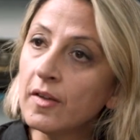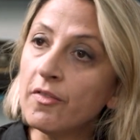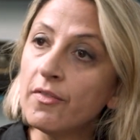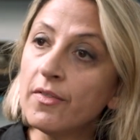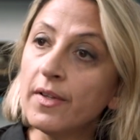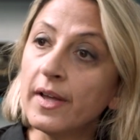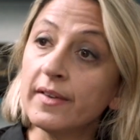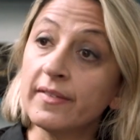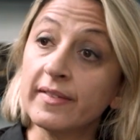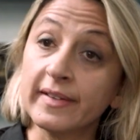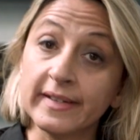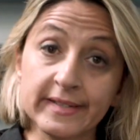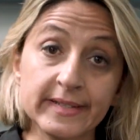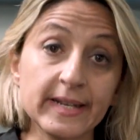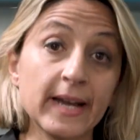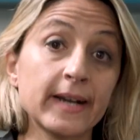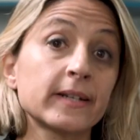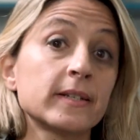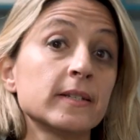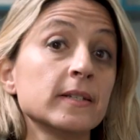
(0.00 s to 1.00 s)
that these
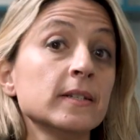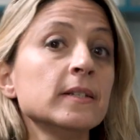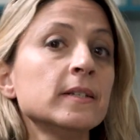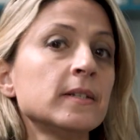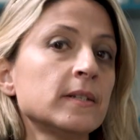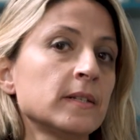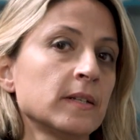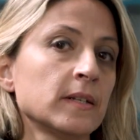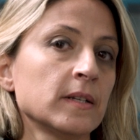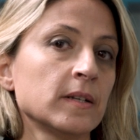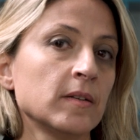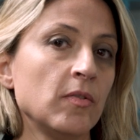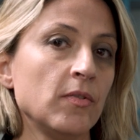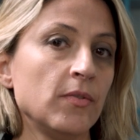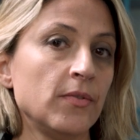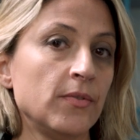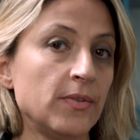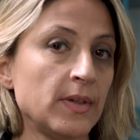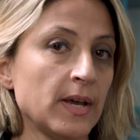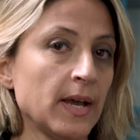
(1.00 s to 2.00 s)
actors
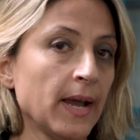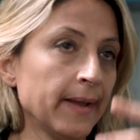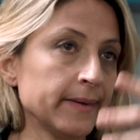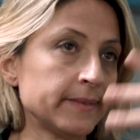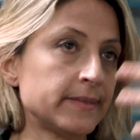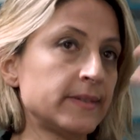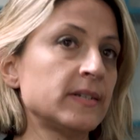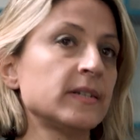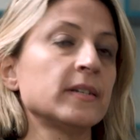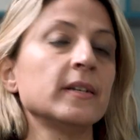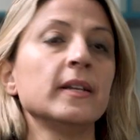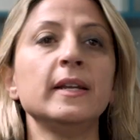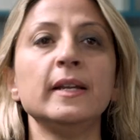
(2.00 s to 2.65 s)
that